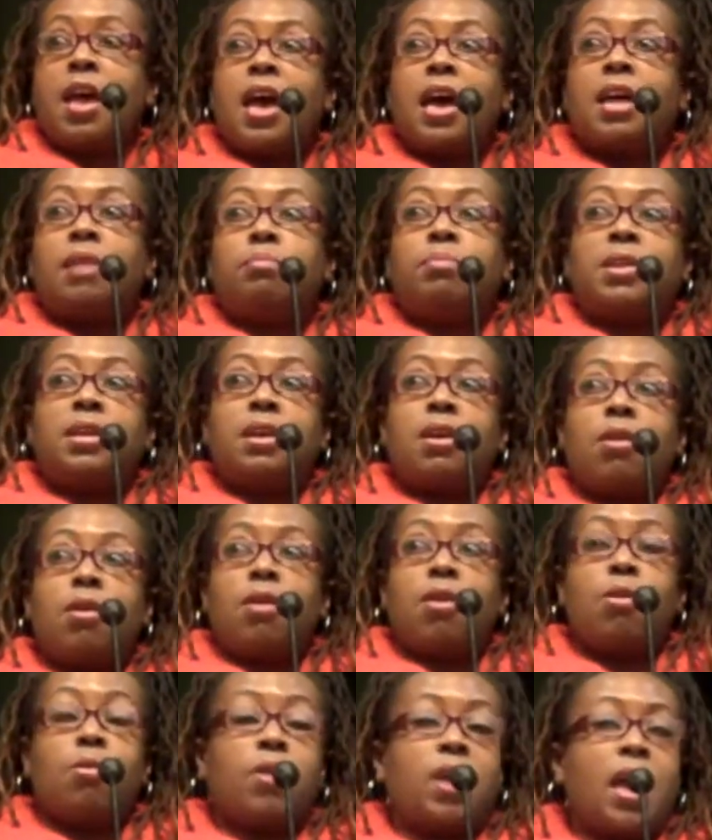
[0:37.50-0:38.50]
and be
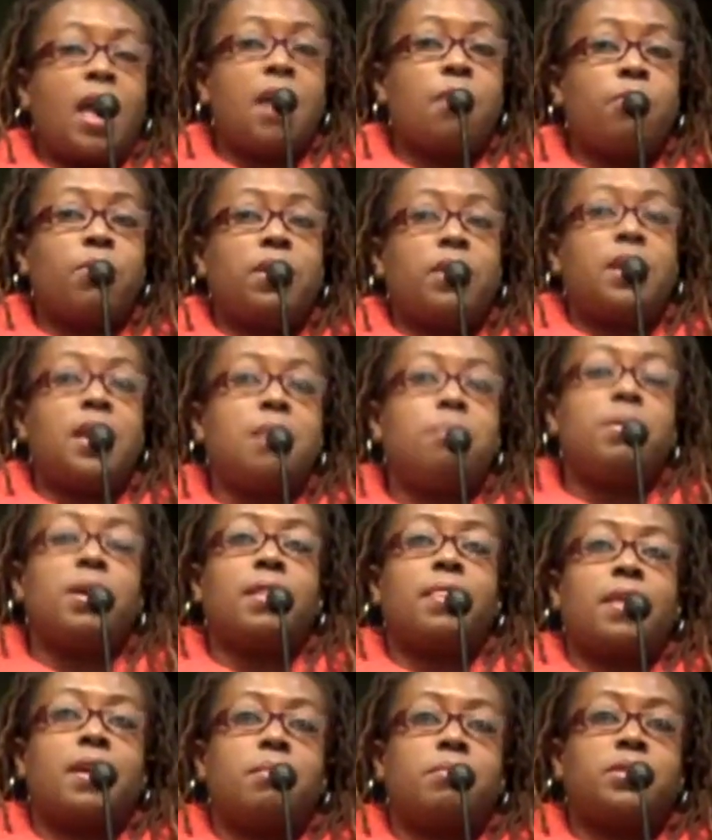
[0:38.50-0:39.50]
okay with
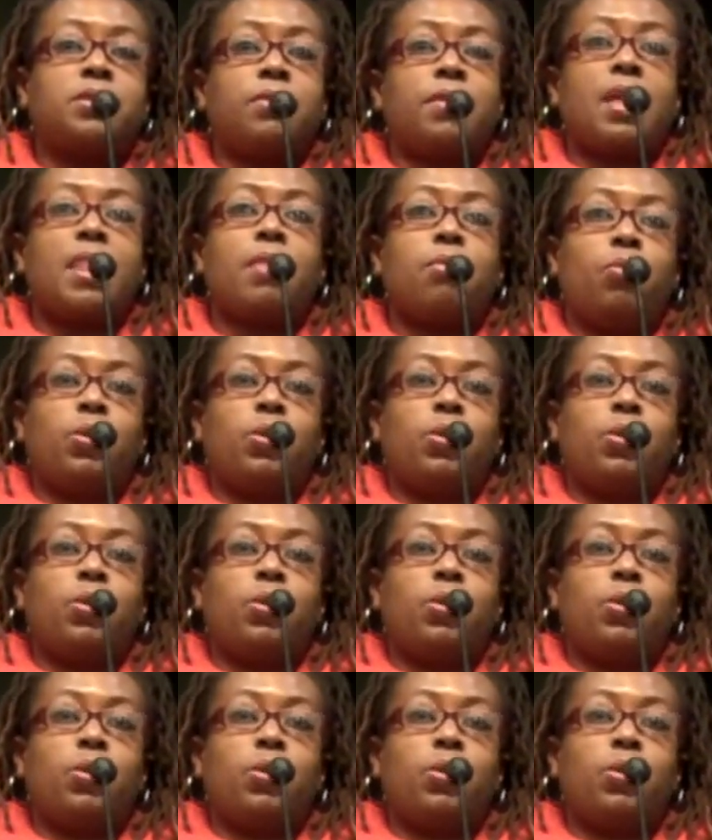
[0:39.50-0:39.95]
naming them so that